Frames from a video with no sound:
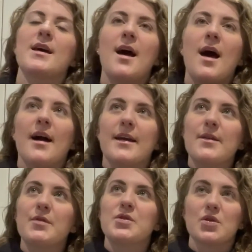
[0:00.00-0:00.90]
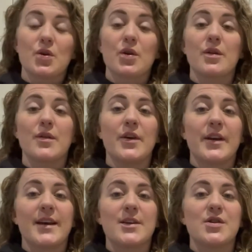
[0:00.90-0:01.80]
I even took the
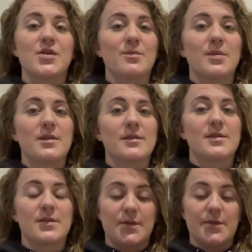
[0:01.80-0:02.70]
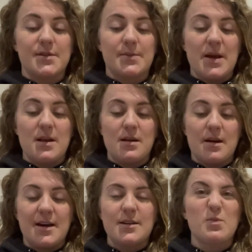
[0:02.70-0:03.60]
30 kg dumbbells for a spin.
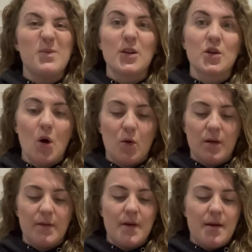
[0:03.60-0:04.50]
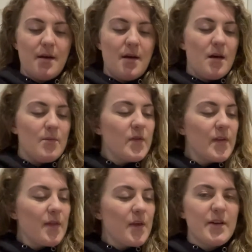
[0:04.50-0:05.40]
I had a little goal of
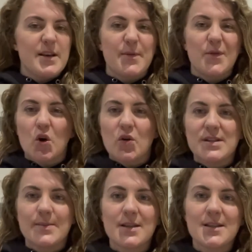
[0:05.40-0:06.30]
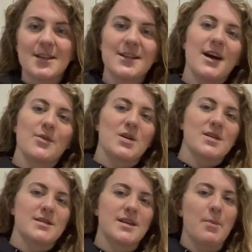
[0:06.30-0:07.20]
moving the 30s before Christmas, and
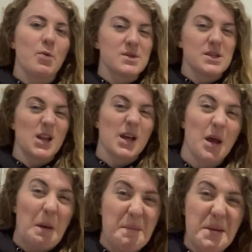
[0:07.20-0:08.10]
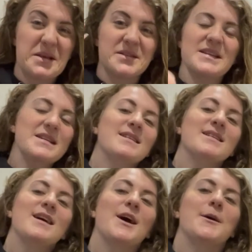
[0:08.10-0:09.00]
whilst the depth wasn't like amazing,
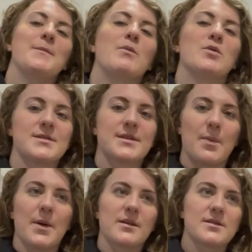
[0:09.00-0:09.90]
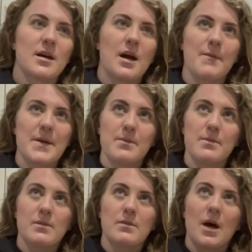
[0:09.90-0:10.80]
I was skipping because I've
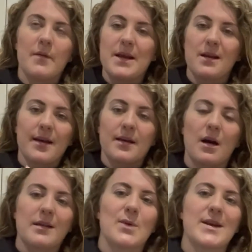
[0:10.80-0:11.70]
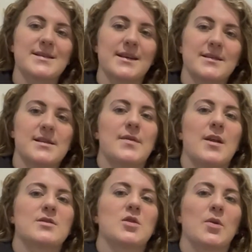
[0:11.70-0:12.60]
been like at 26s for
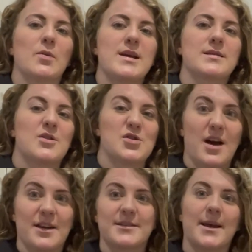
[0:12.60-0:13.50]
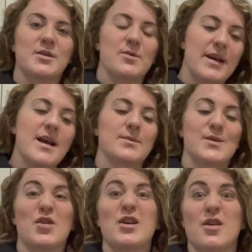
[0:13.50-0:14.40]
the last couple of weeks. So I just kind of skipped the 28s and
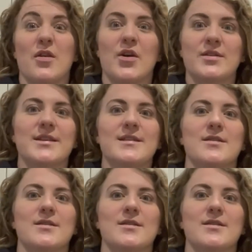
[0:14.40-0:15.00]
went straight to the 30s.